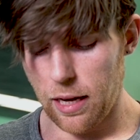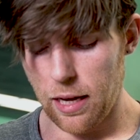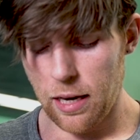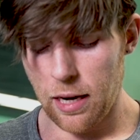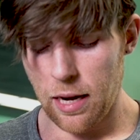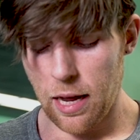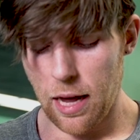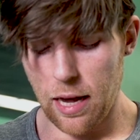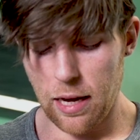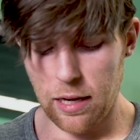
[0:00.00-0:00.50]

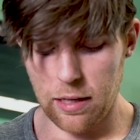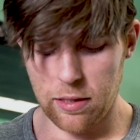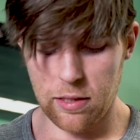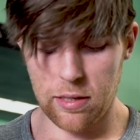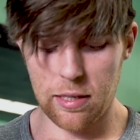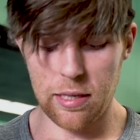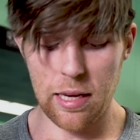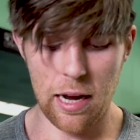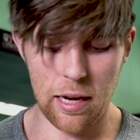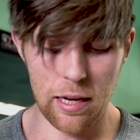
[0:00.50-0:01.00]
in a
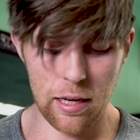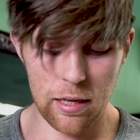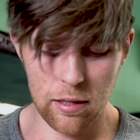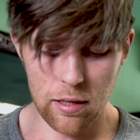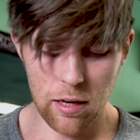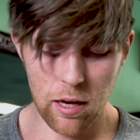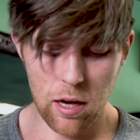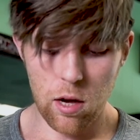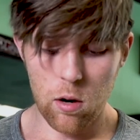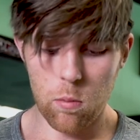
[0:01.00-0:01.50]
second,
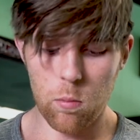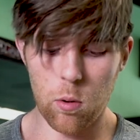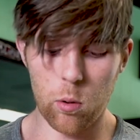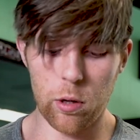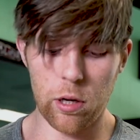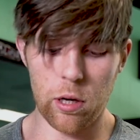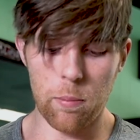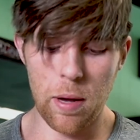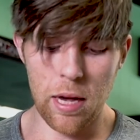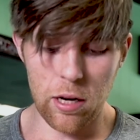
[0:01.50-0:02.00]
but we're
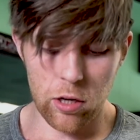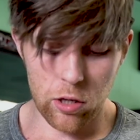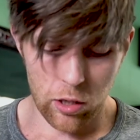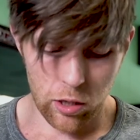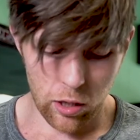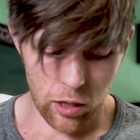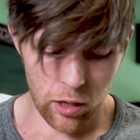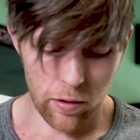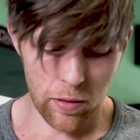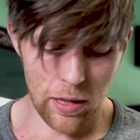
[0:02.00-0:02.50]
gonna make
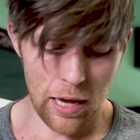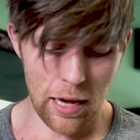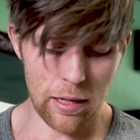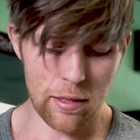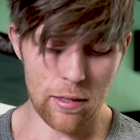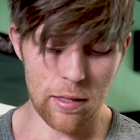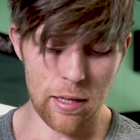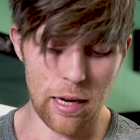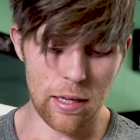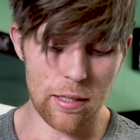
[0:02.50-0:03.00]
sure that
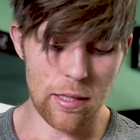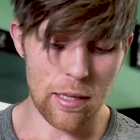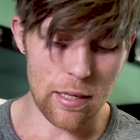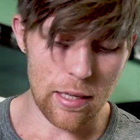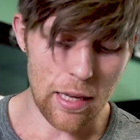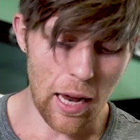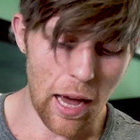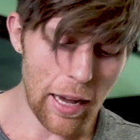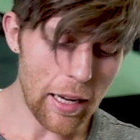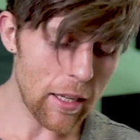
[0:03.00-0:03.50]
it's nice and
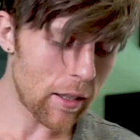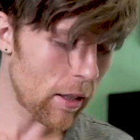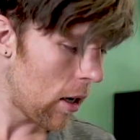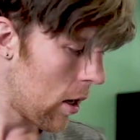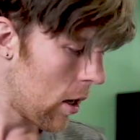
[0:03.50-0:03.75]
tight